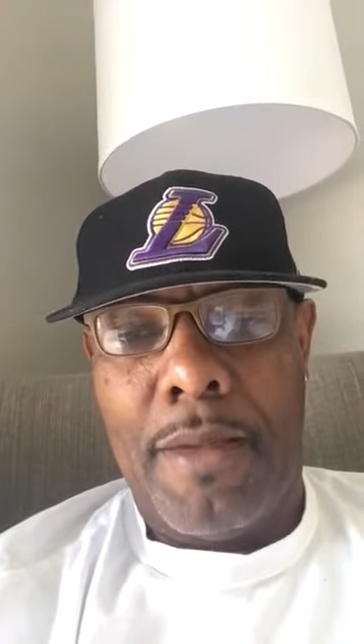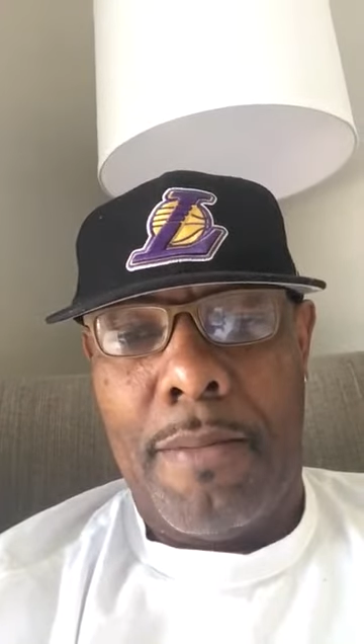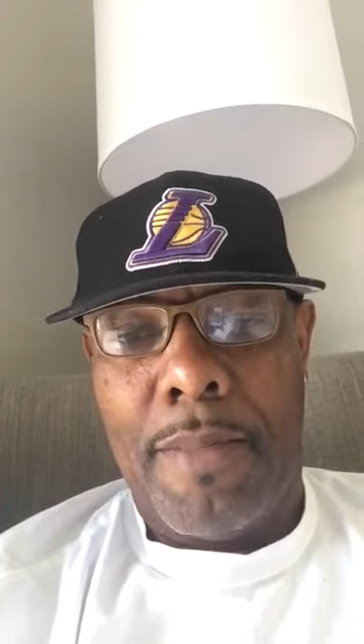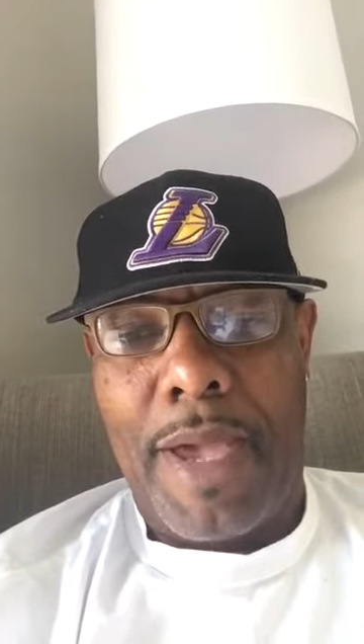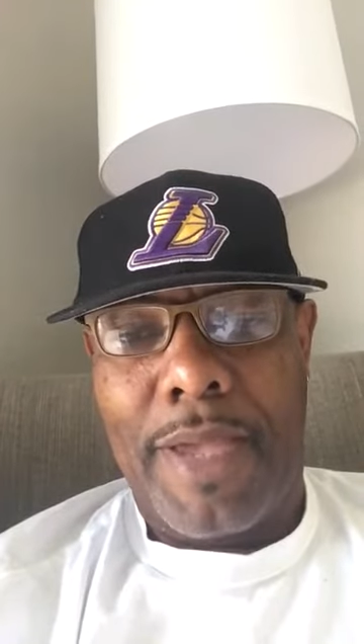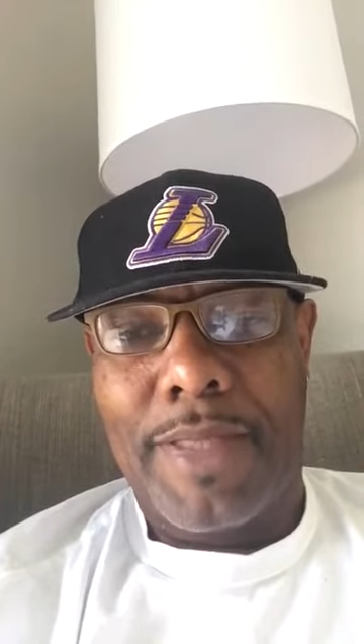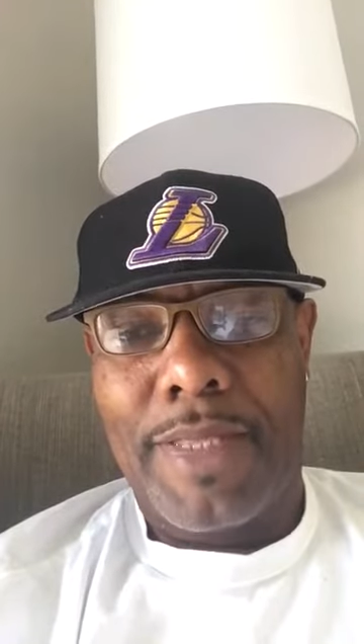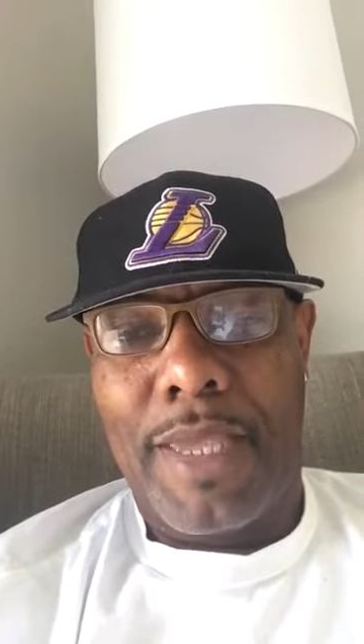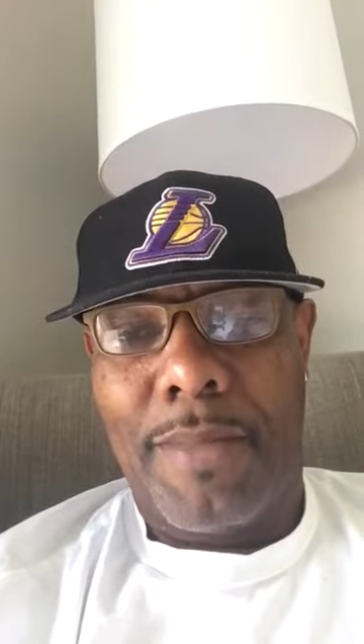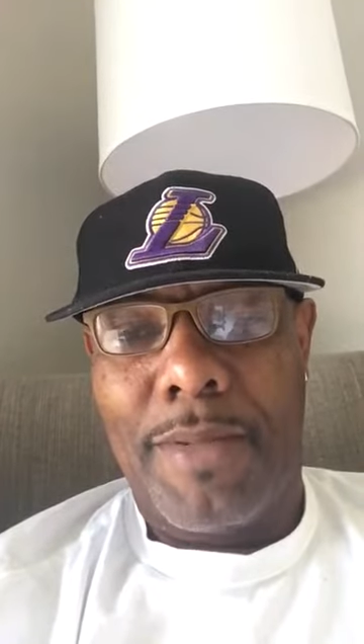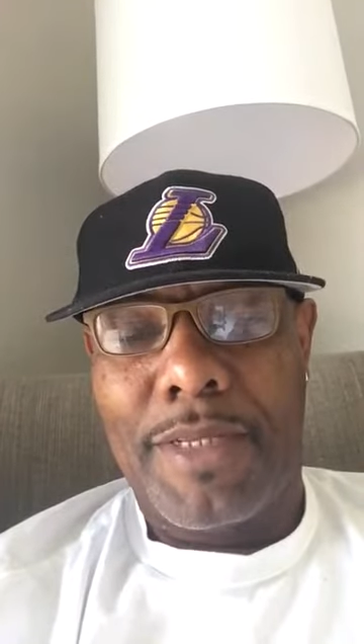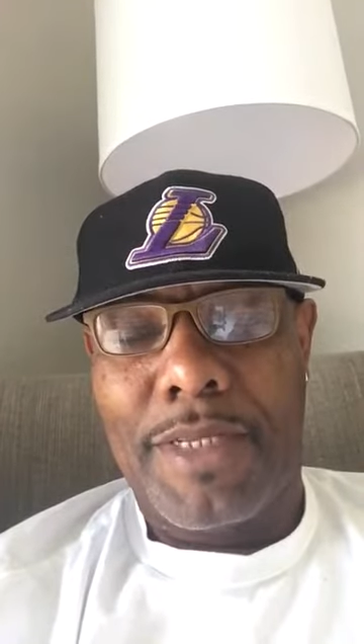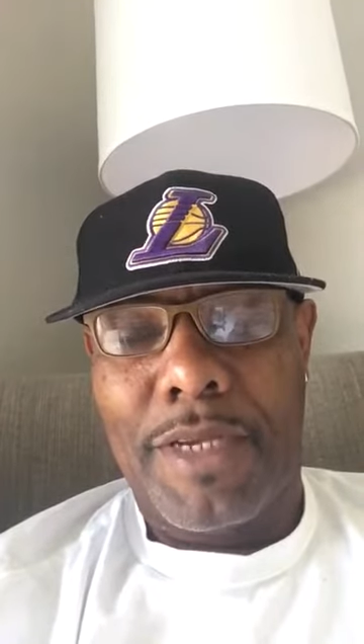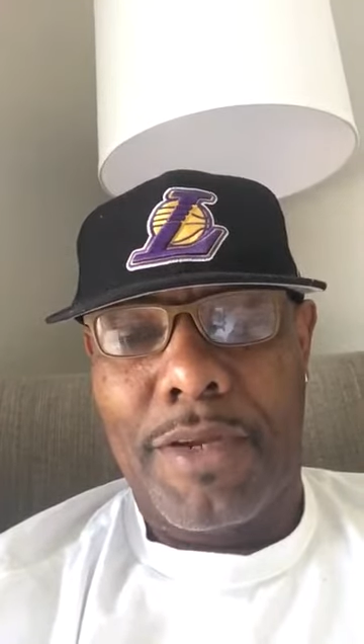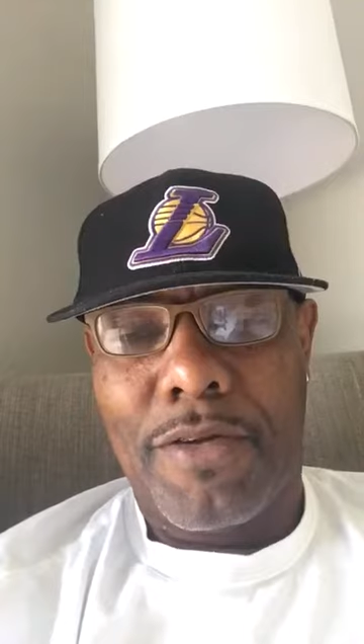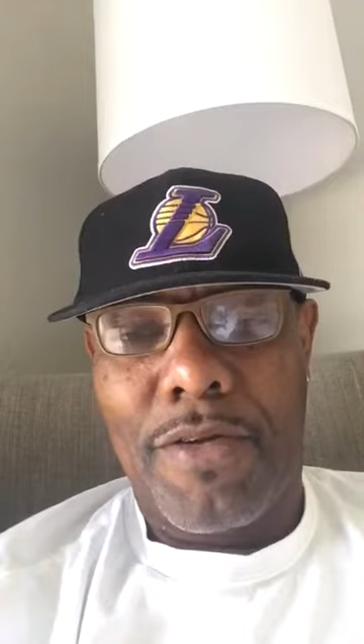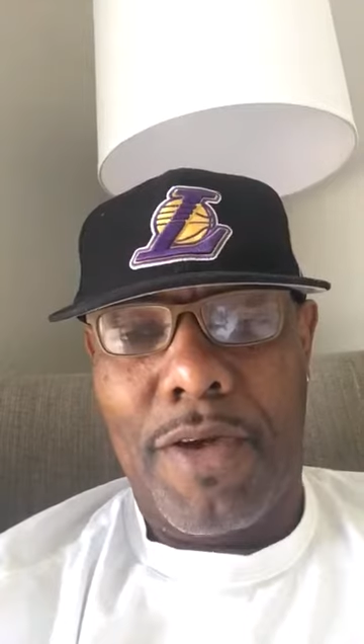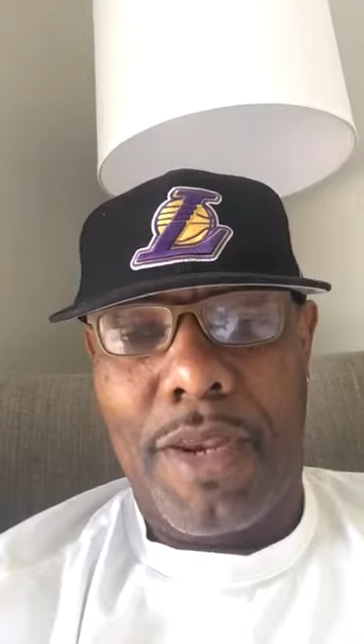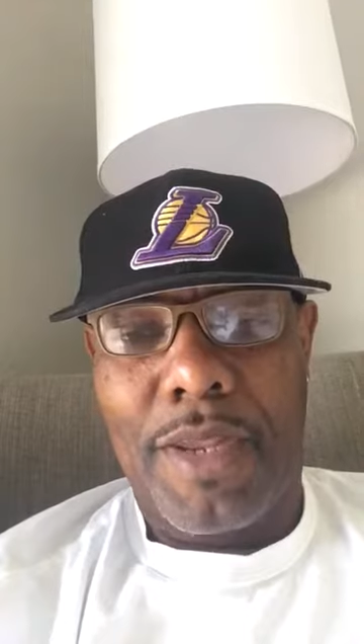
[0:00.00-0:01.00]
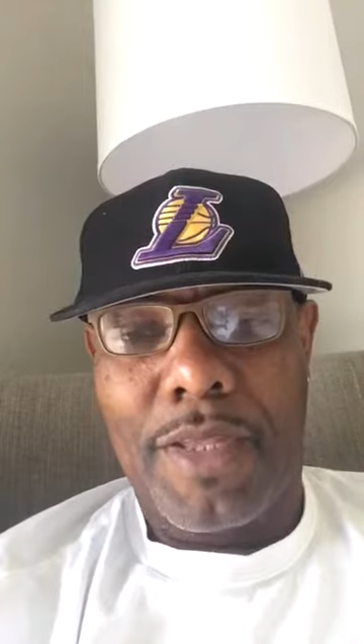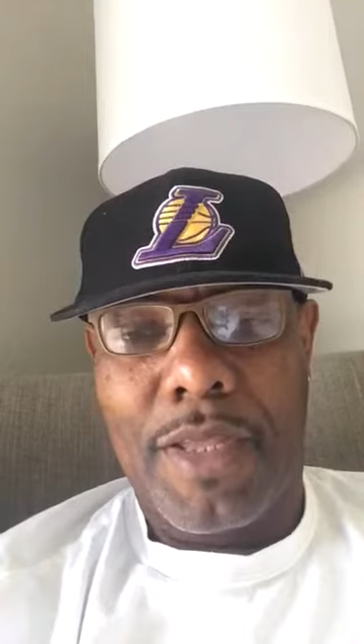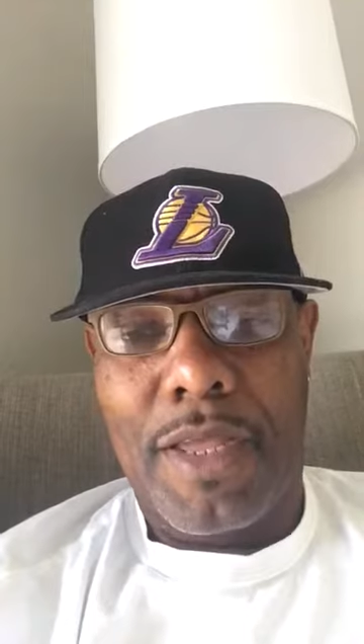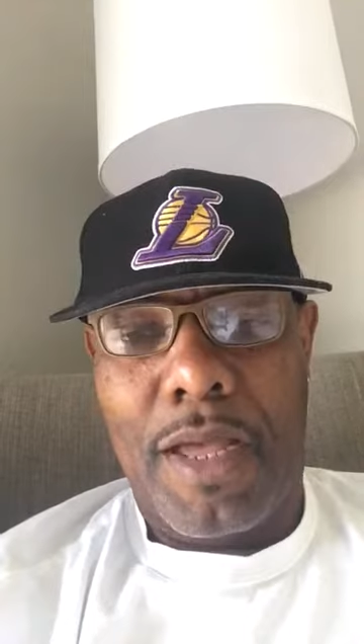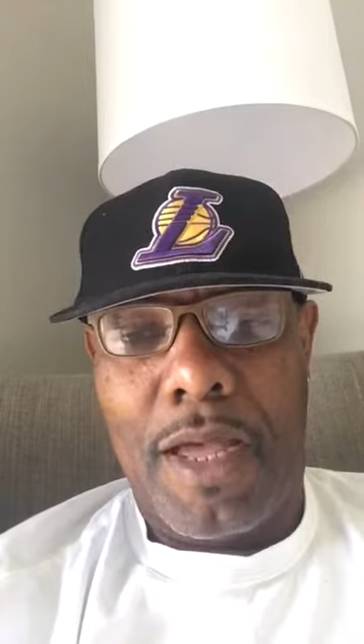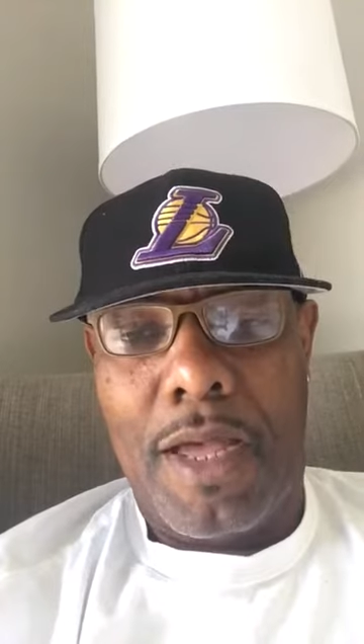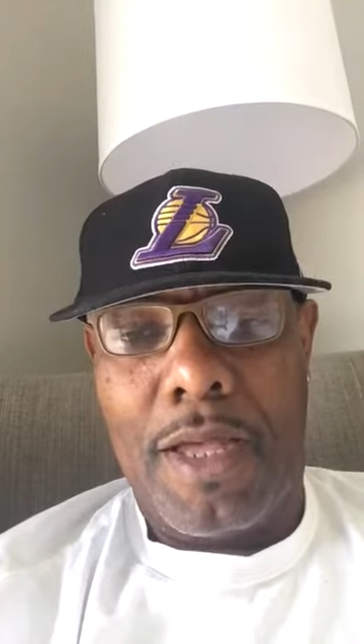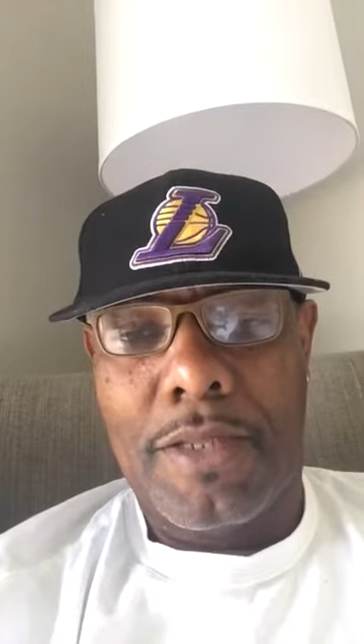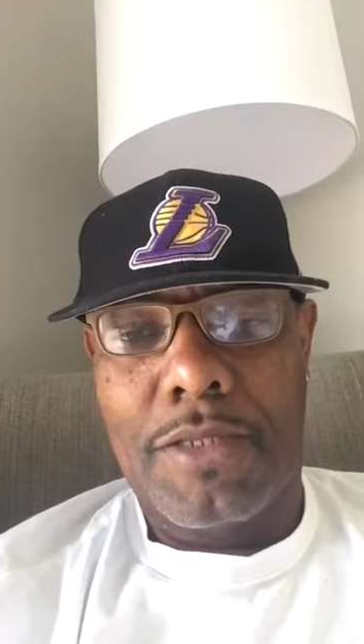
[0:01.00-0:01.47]
by debit and credit
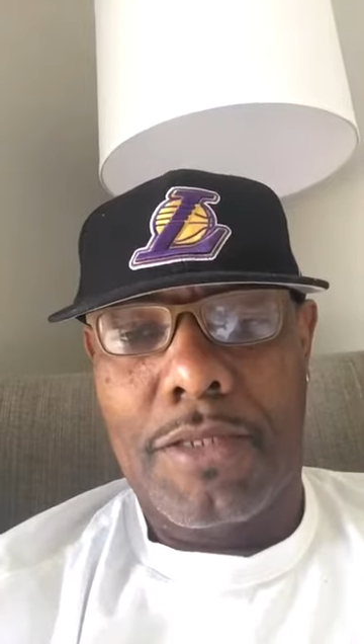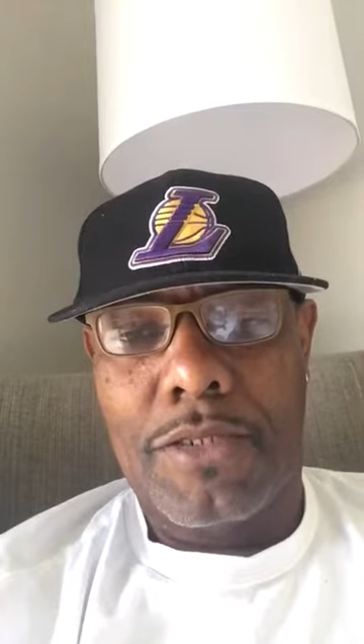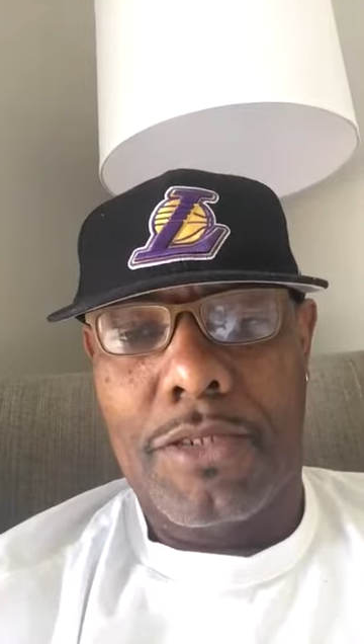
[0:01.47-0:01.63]
cards.